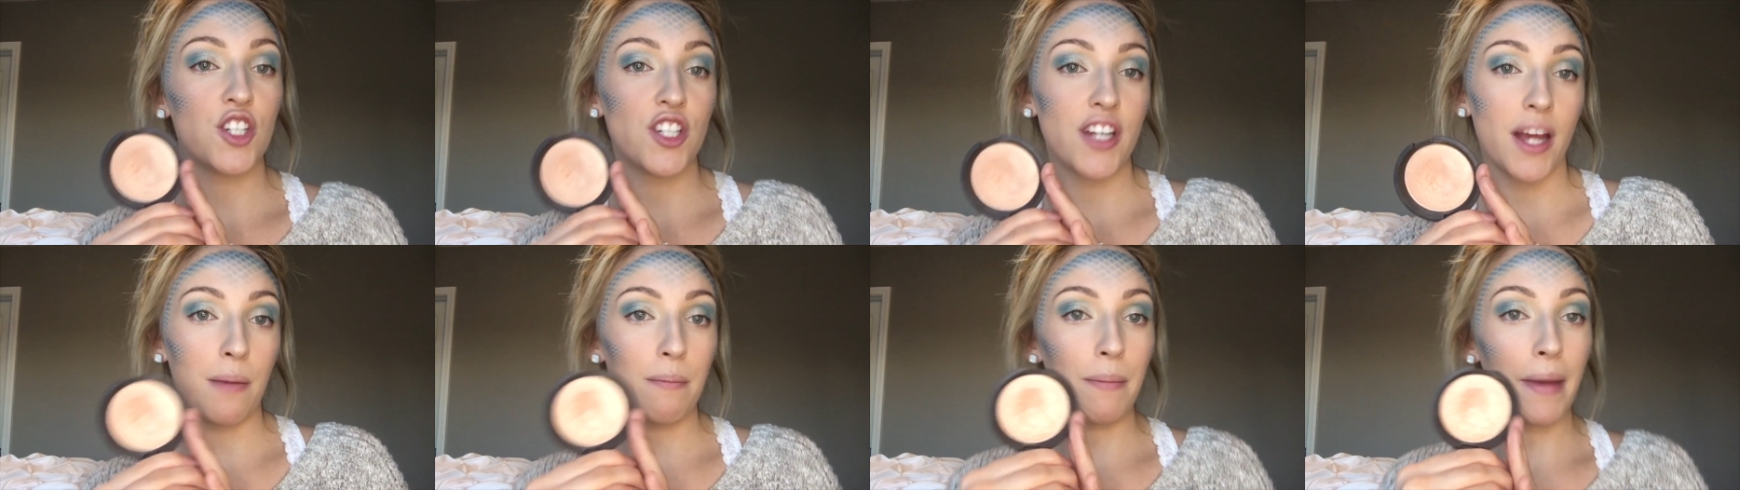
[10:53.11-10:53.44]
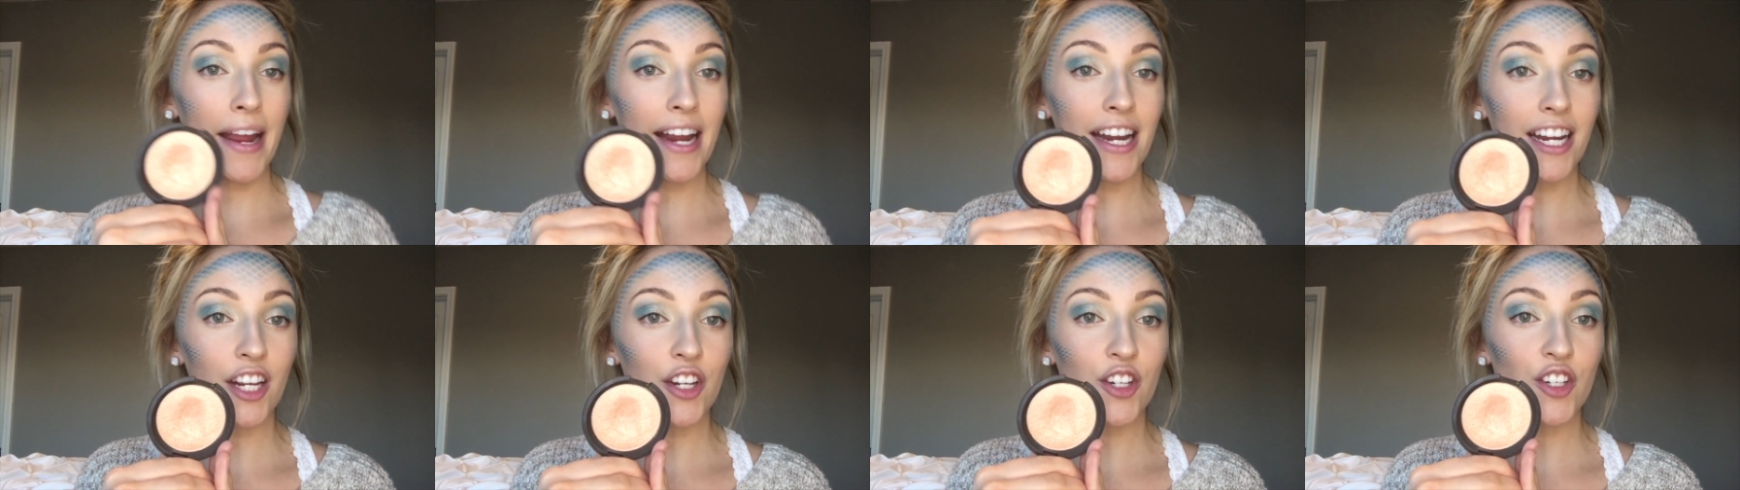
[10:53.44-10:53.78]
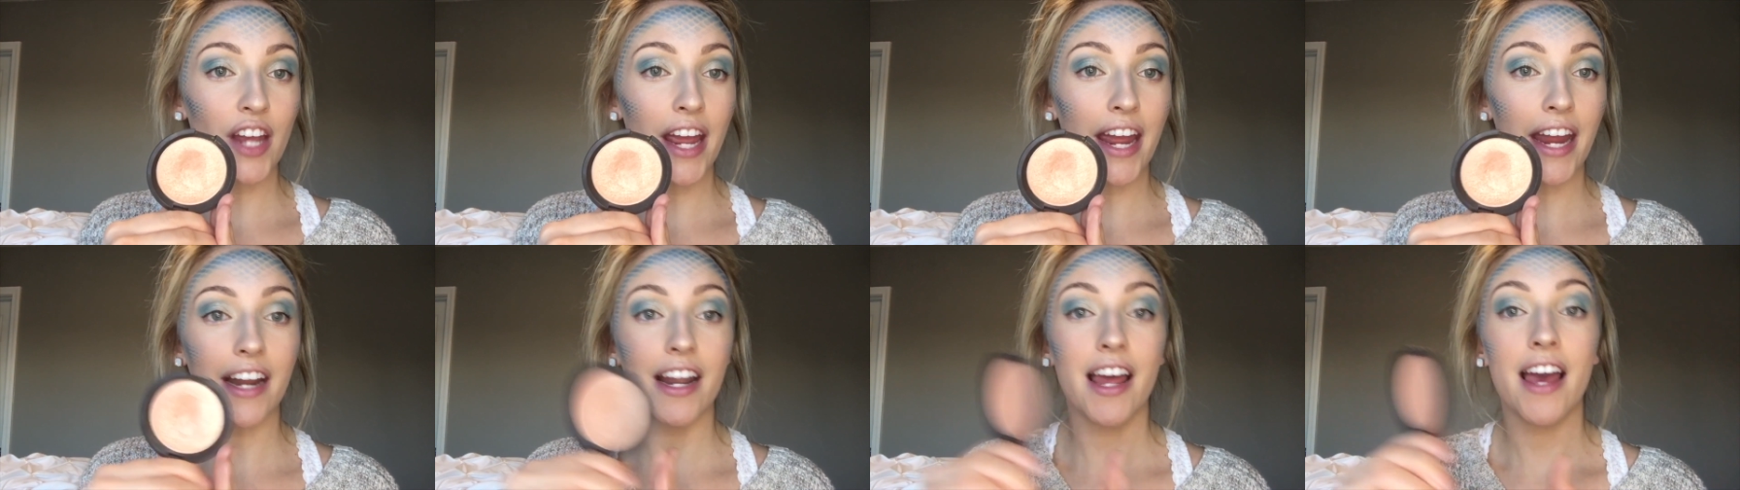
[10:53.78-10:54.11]
champagne-y
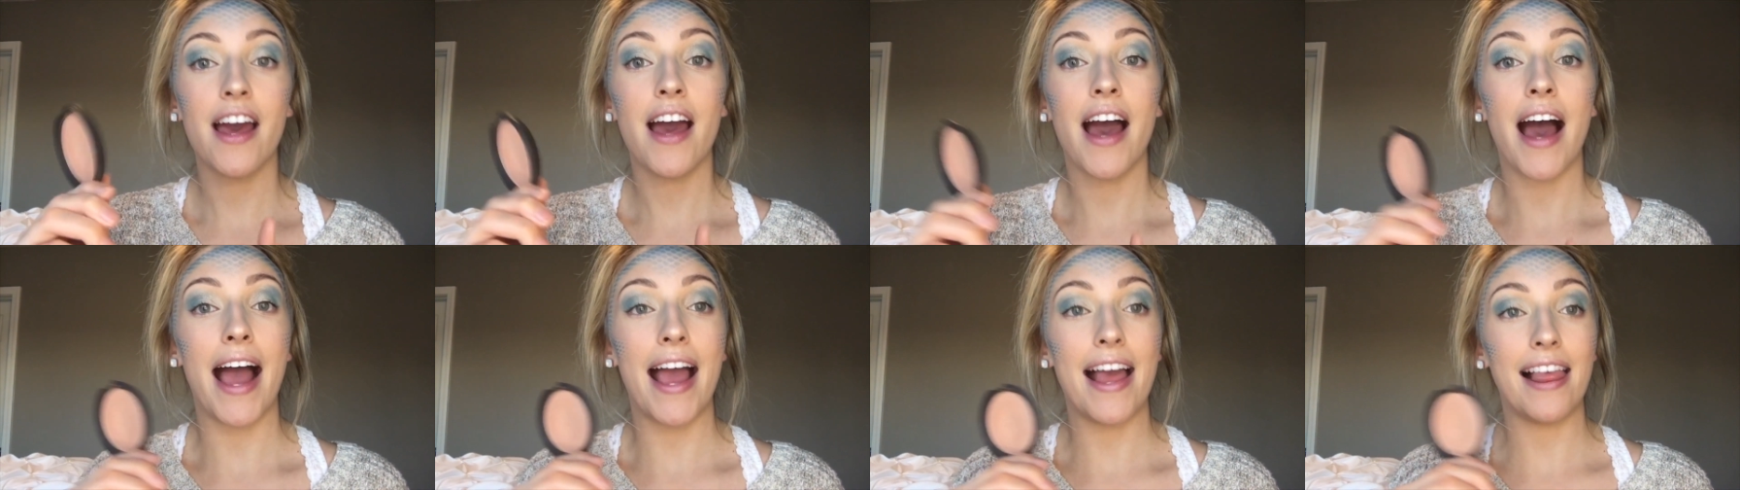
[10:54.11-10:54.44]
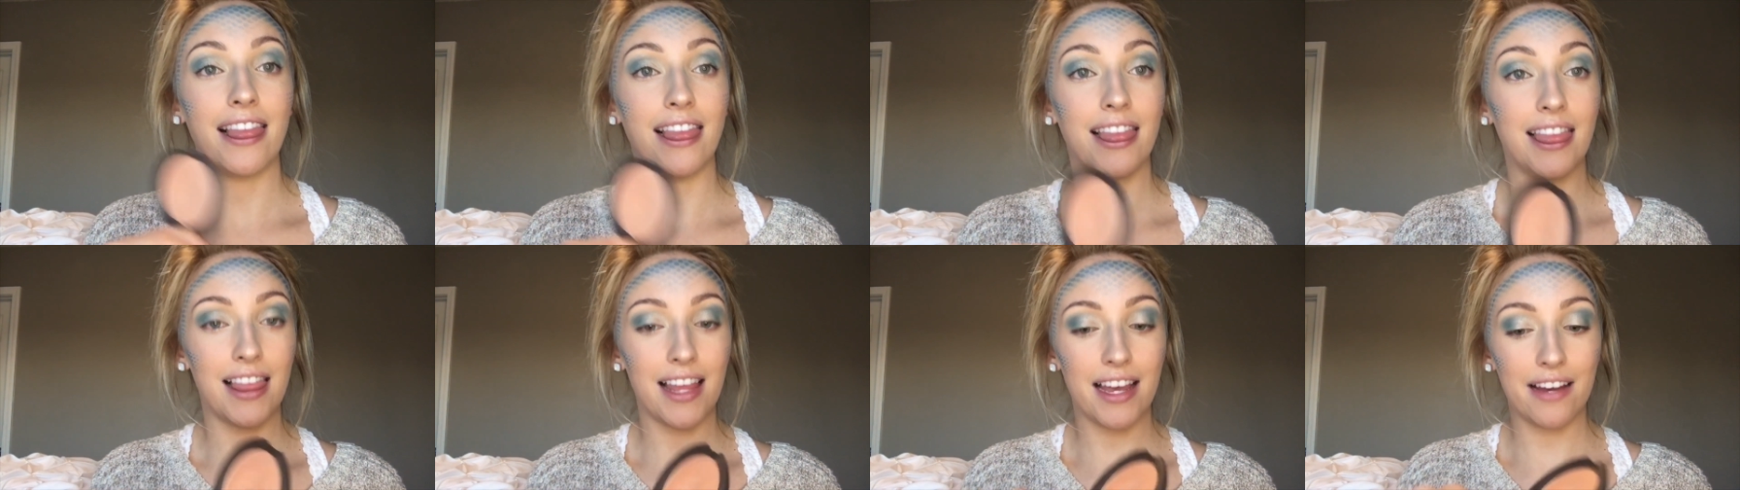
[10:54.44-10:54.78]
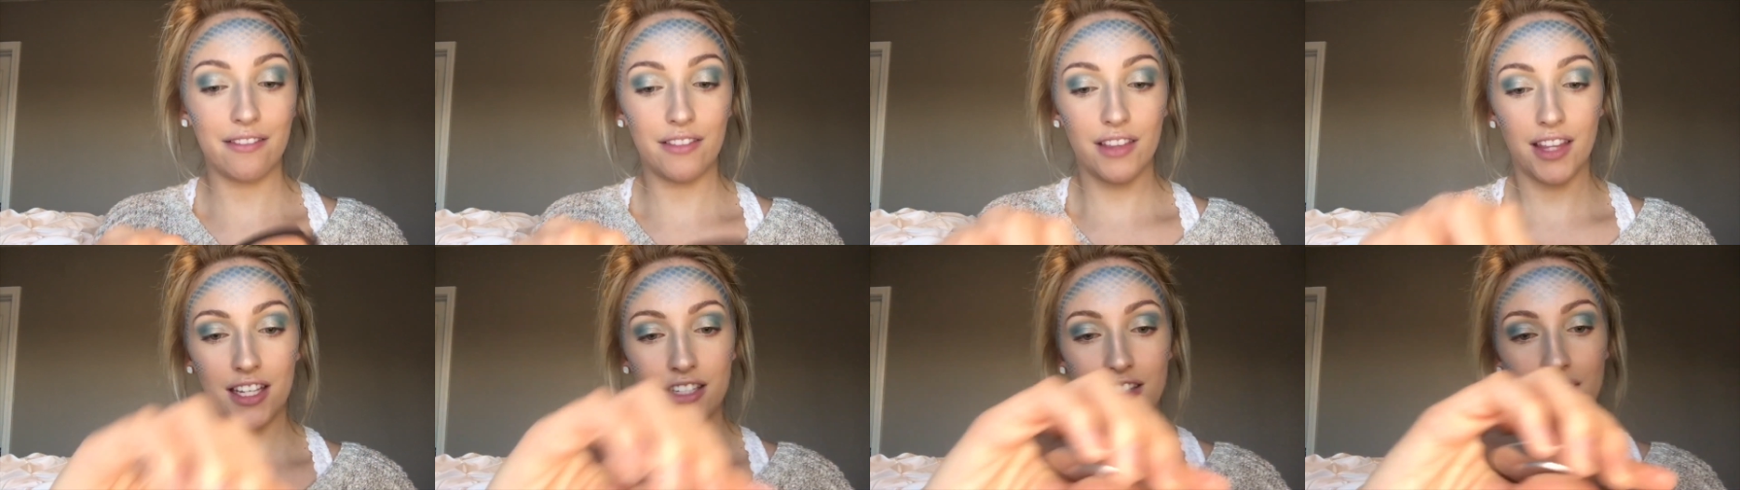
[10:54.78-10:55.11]
shade. I
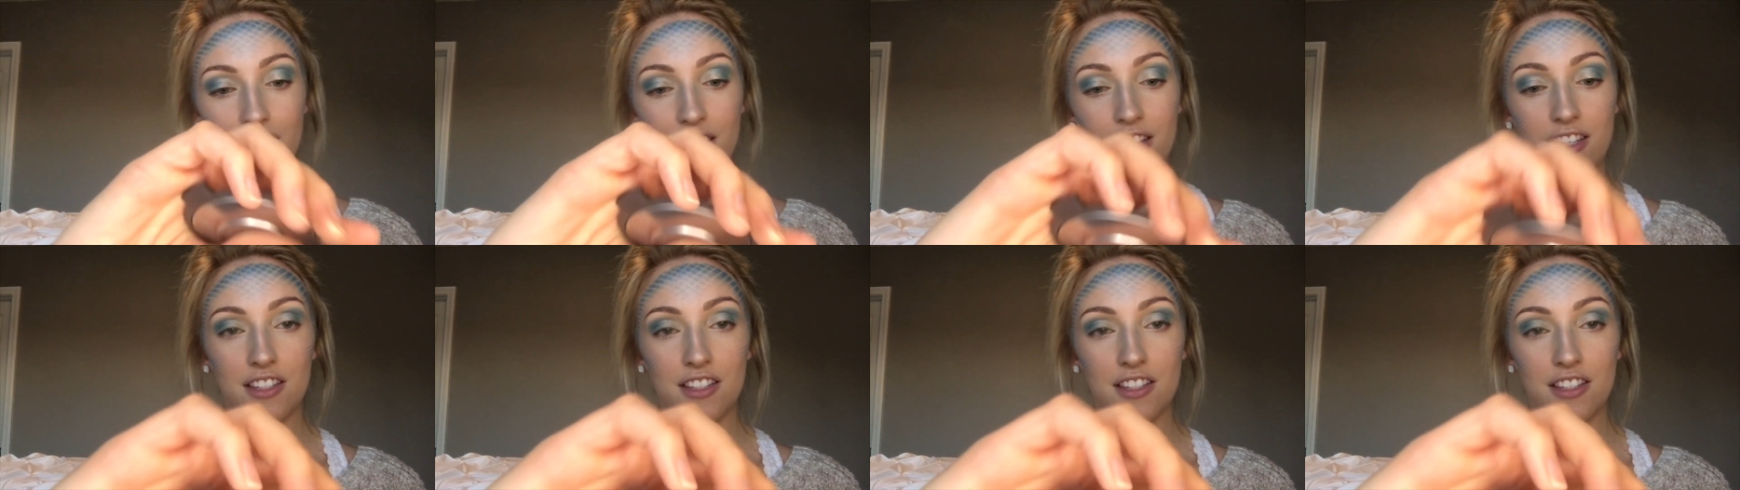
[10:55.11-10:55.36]
love this. This